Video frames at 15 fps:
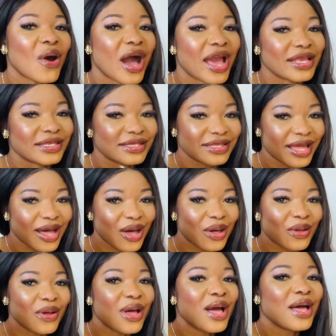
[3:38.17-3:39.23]
I
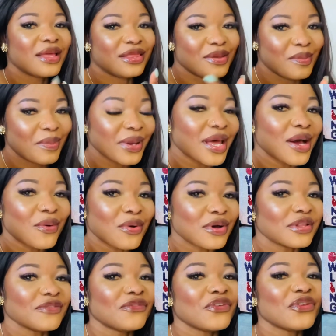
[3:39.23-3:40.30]
style the black
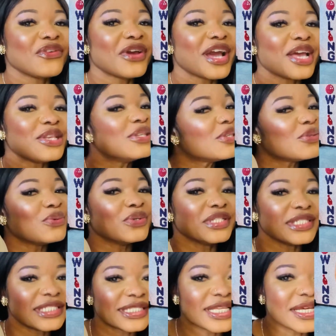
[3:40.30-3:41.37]
one for you guys to
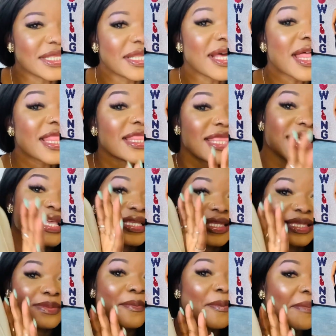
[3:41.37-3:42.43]
understand that
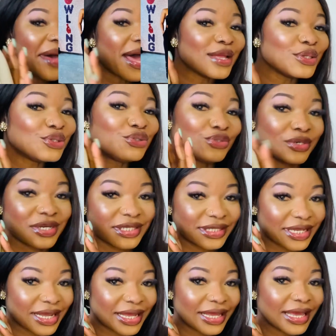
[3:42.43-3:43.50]
this pant
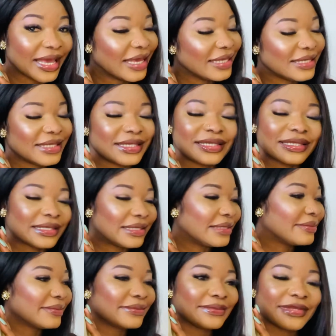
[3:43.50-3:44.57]
trouser is
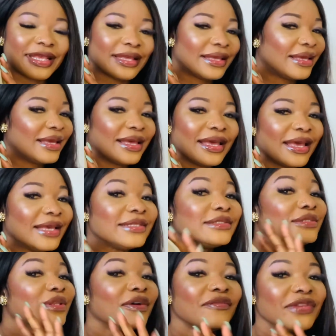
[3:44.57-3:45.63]

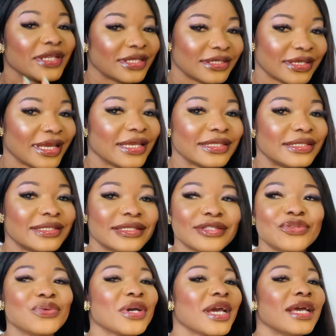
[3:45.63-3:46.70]
lovely.
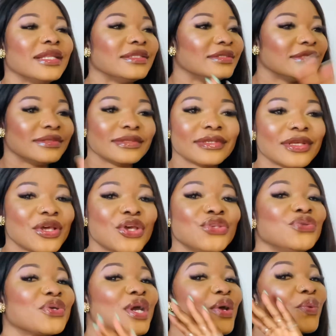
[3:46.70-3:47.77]
You can
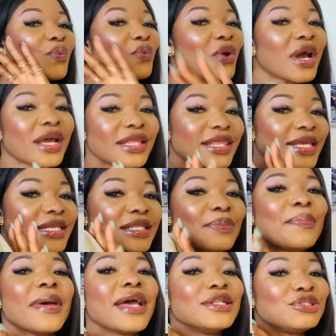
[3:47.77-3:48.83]
rock this
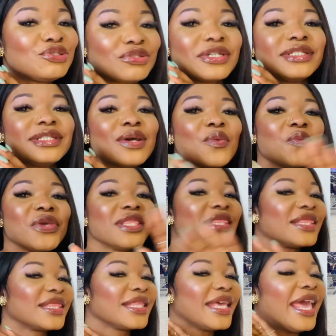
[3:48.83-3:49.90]
pant trouser with
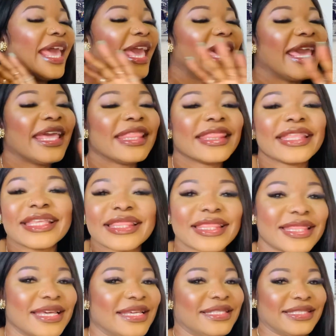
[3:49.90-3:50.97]

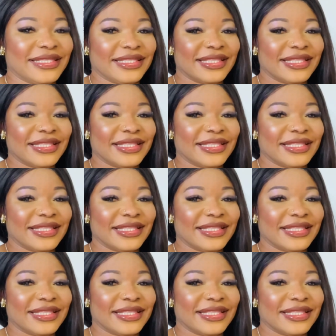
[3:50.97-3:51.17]
anything.